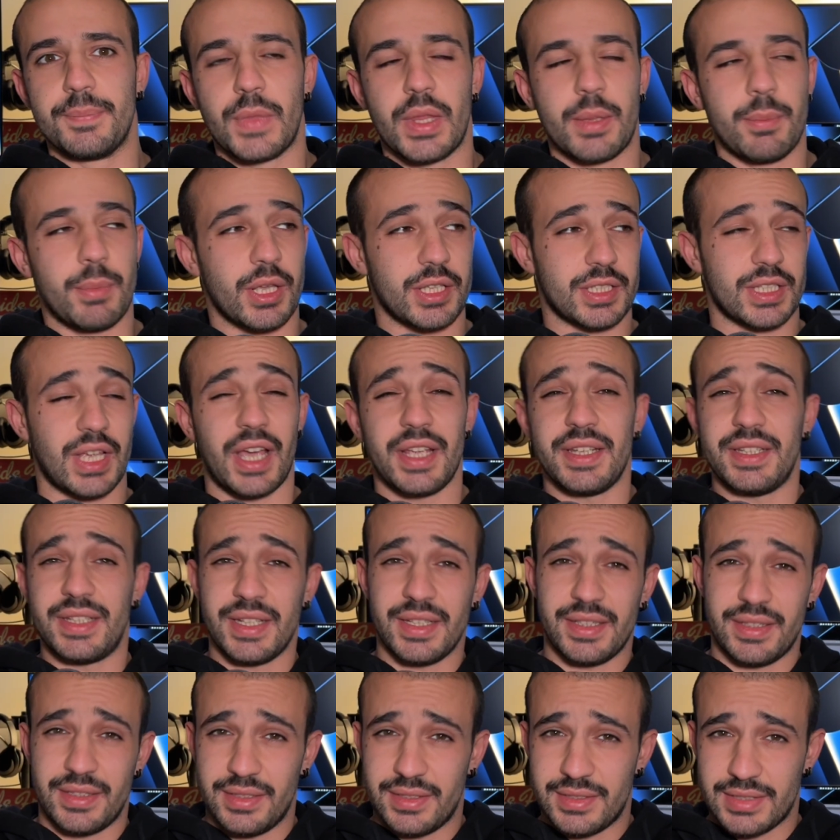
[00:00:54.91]
because I
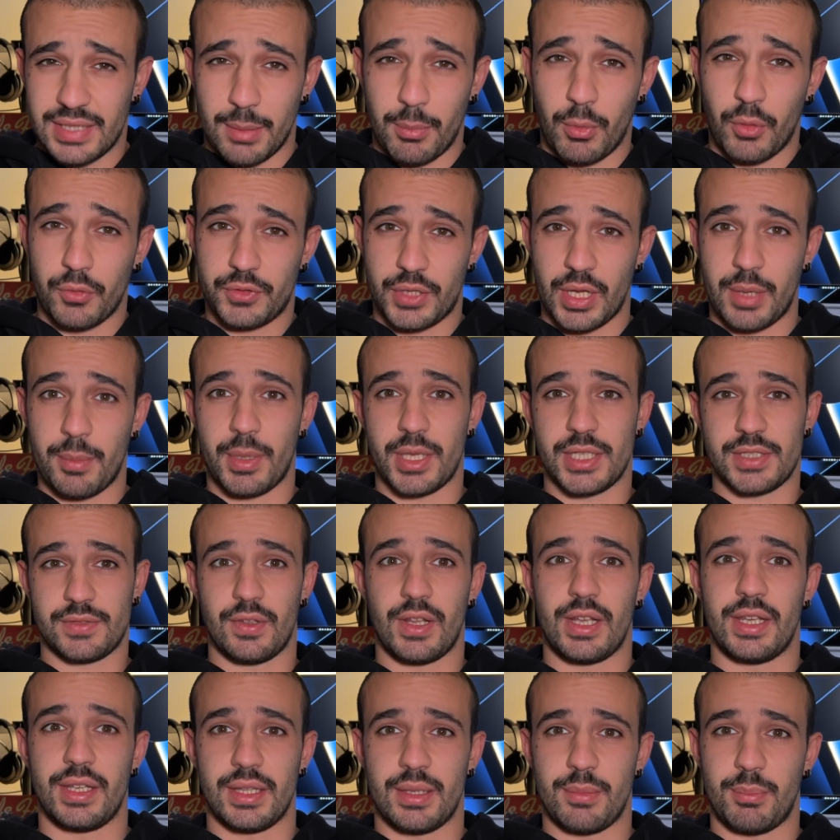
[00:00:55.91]
did some of them as
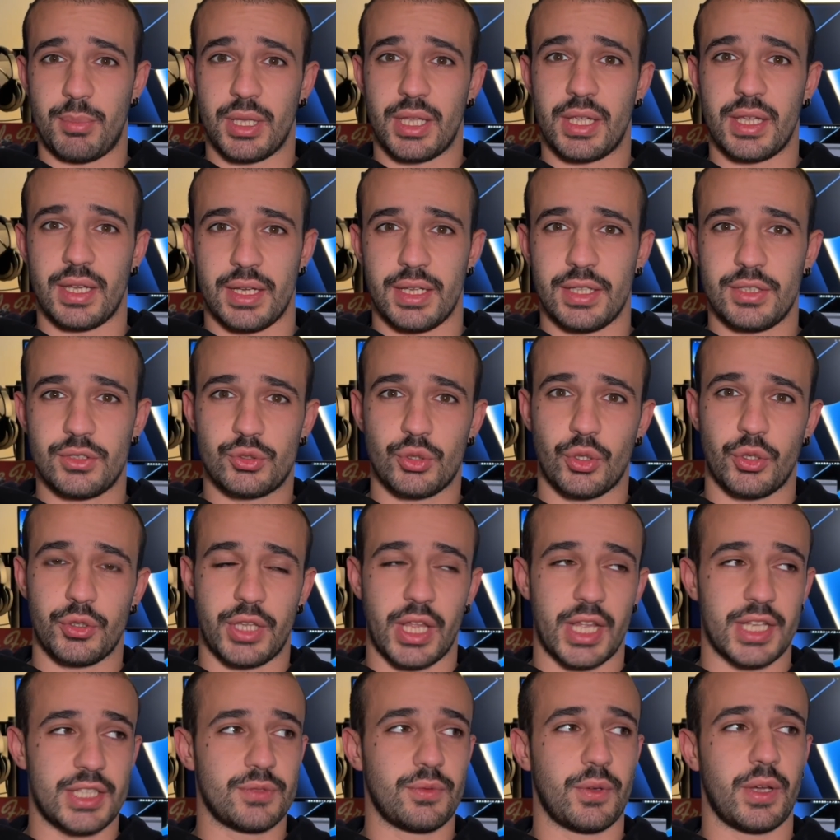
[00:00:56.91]
well in the beginning, so
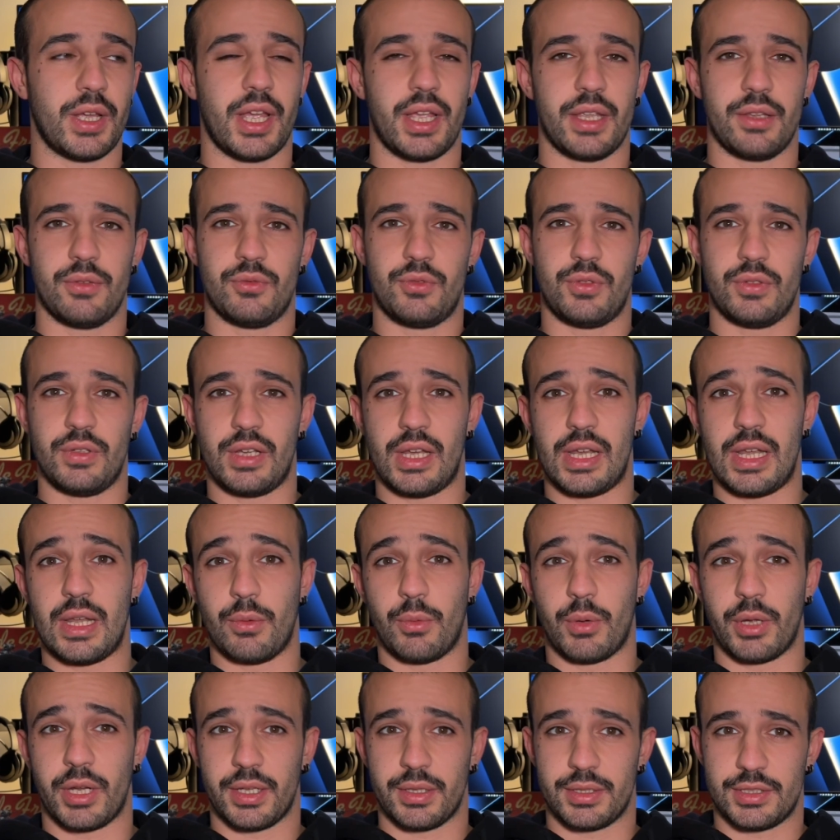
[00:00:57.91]
that's why I really
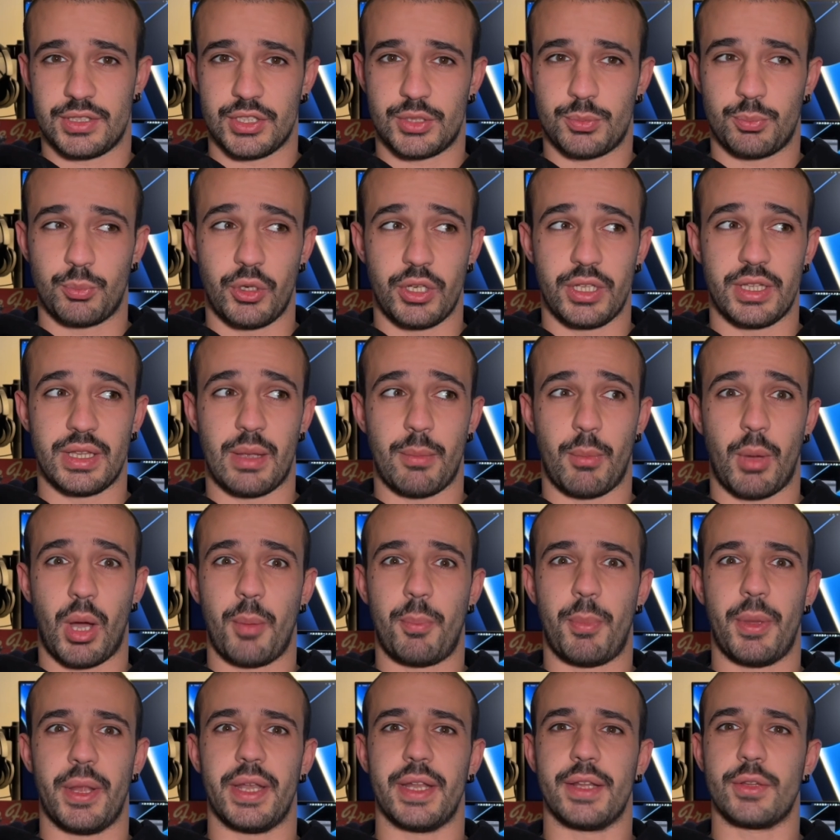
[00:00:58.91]
want to just bring them
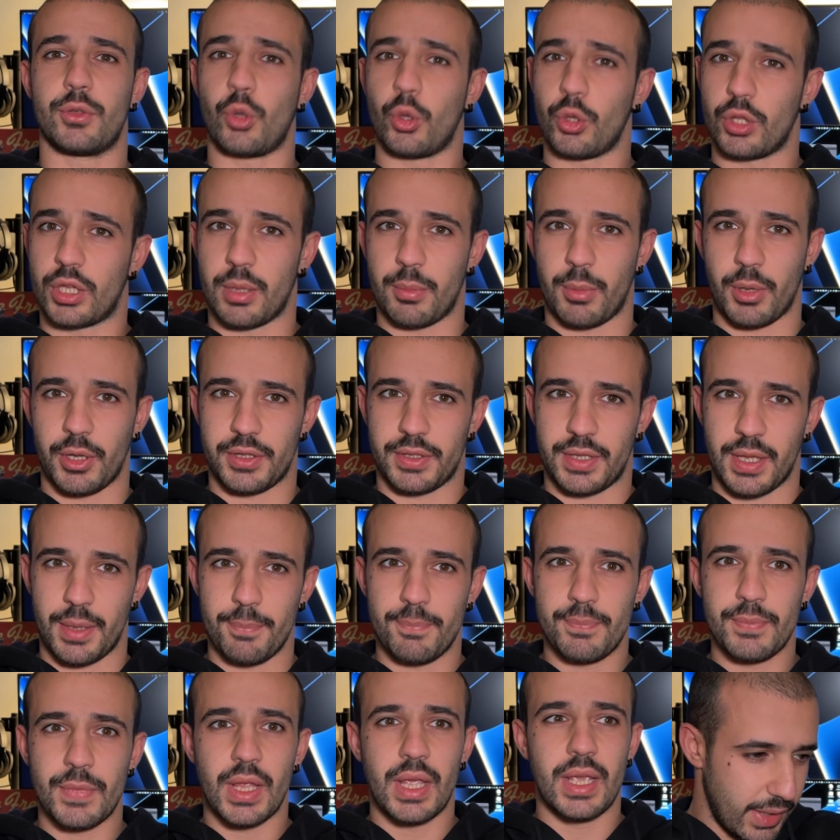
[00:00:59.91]
up and then talk about them.